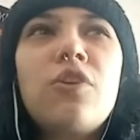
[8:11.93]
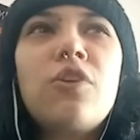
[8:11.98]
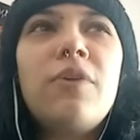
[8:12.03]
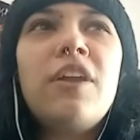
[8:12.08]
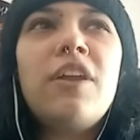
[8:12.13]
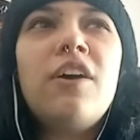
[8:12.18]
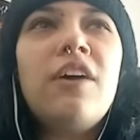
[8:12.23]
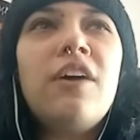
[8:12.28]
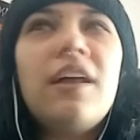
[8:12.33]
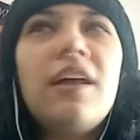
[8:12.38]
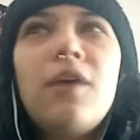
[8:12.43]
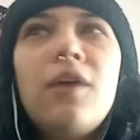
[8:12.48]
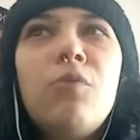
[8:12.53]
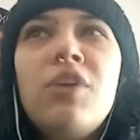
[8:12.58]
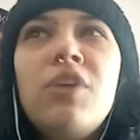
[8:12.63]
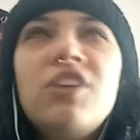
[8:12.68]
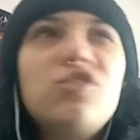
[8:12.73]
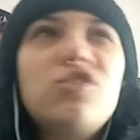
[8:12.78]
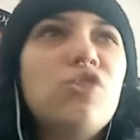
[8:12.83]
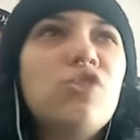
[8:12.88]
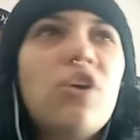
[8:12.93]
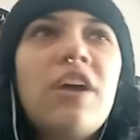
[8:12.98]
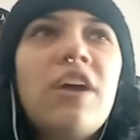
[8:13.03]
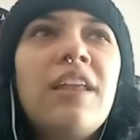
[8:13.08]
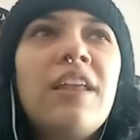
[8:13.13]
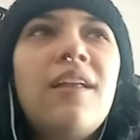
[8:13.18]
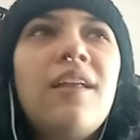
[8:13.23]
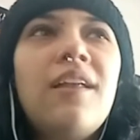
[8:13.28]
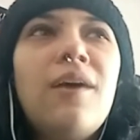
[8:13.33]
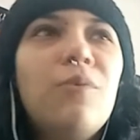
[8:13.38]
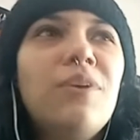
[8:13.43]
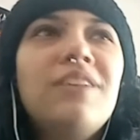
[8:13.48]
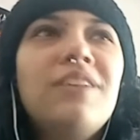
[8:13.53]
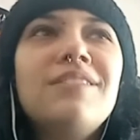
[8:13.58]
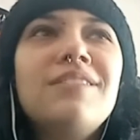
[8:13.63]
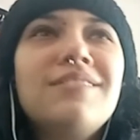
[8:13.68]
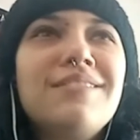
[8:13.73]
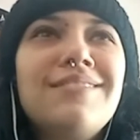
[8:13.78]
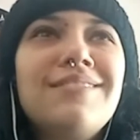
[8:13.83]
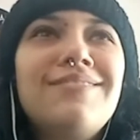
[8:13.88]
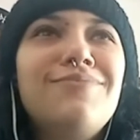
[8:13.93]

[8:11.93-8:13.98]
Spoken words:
going on, and I want to join, and I want to